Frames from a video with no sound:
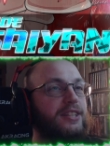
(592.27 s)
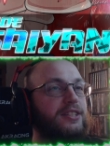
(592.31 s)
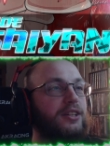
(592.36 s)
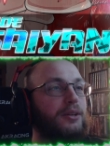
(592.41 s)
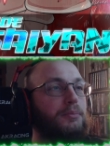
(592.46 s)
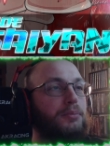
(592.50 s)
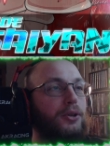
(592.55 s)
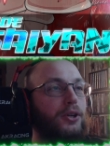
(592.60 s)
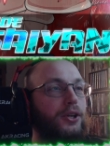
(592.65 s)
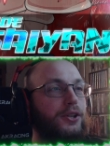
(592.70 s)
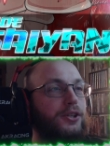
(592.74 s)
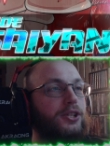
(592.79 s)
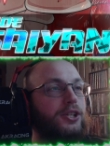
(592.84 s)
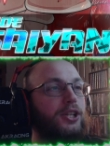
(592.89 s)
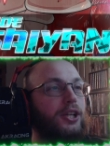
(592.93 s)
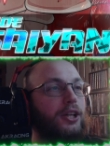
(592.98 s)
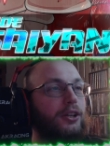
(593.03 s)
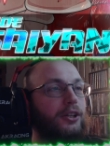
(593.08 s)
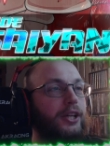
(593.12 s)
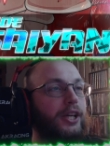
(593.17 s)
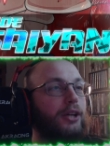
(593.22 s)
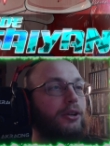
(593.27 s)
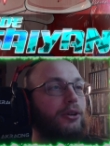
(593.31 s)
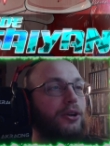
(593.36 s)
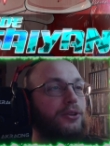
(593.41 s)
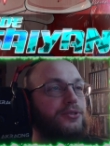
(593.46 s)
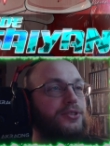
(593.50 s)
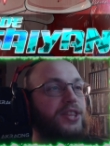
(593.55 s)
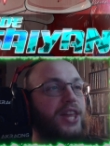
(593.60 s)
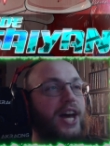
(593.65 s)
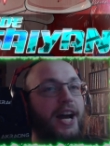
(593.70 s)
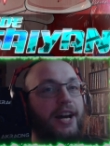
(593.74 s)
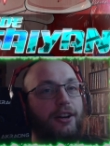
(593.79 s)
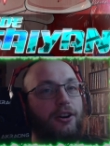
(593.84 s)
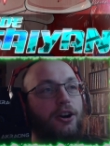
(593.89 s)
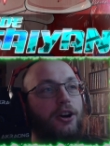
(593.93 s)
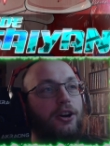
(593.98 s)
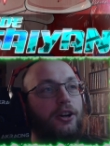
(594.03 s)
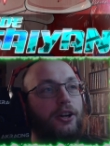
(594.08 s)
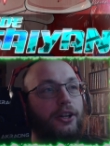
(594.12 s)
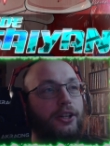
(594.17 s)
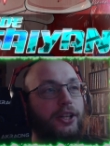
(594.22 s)
to push heroes that
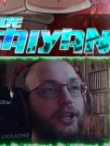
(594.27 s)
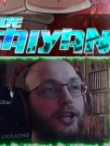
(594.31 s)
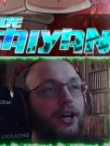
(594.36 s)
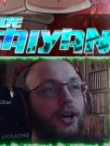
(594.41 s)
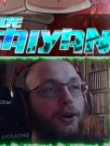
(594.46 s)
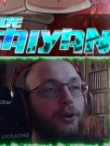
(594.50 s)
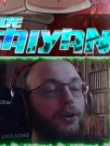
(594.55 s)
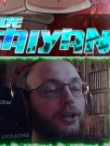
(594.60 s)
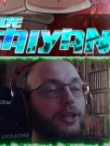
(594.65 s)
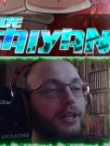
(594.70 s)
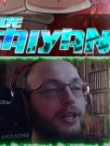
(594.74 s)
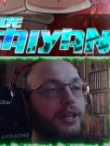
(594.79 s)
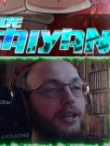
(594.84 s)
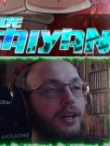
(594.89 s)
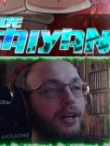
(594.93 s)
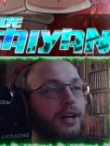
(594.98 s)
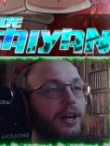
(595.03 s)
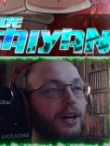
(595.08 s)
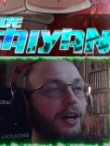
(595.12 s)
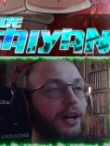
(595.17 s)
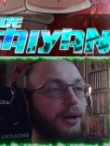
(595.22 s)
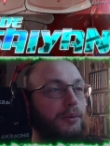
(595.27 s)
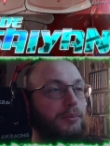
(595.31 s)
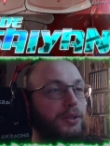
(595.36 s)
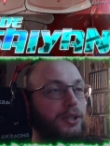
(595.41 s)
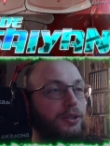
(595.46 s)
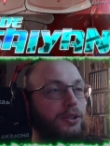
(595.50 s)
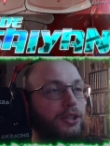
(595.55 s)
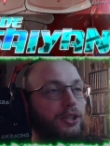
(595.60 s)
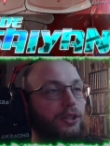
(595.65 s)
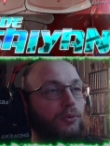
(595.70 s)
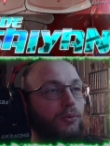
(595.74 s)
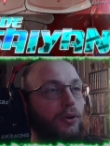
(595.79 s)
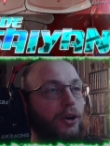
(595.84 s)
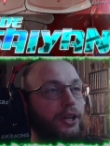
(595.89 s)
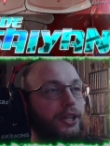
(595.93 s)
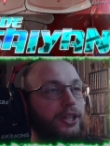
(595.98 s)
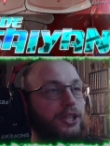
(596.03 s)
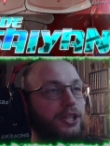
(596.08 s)
hard, you know. Um, you you want to